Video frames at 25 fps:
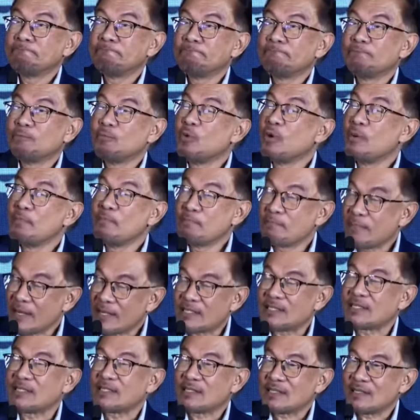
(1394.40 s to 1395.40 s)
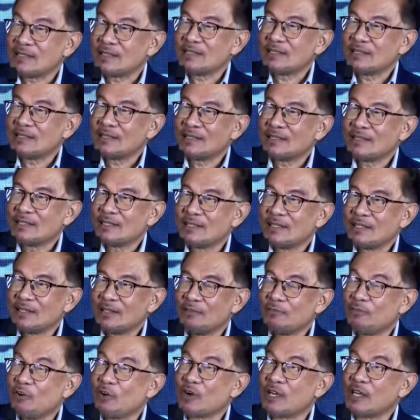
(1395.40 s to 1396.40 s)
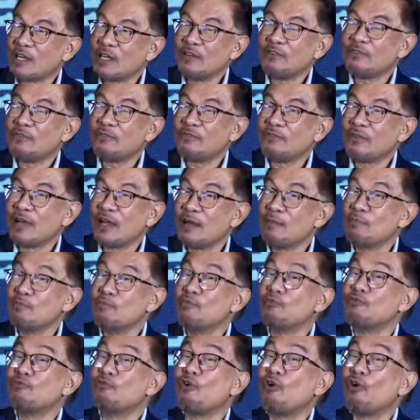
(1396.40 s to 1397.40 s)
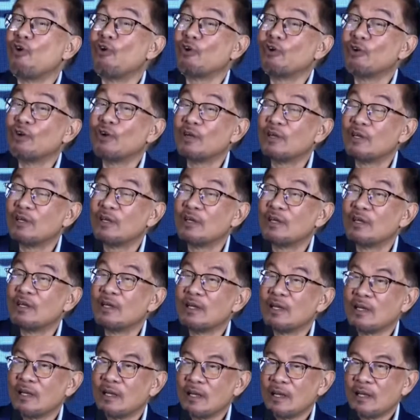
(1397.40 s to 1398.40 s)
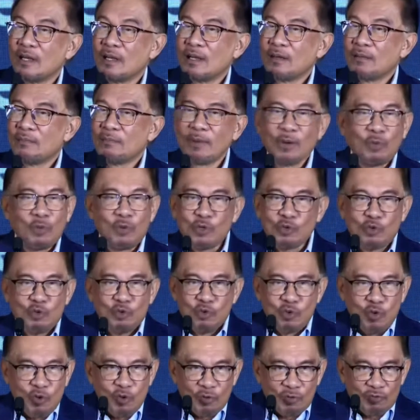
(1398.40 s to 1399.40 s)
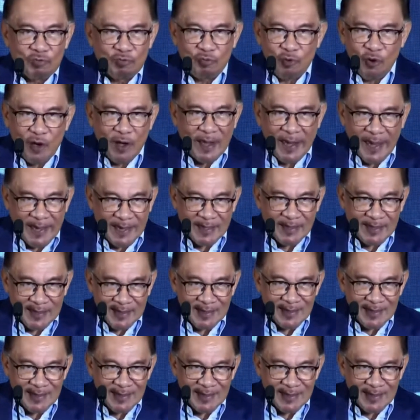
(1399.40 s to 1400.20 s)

we must forgive and move on. But we should not forget,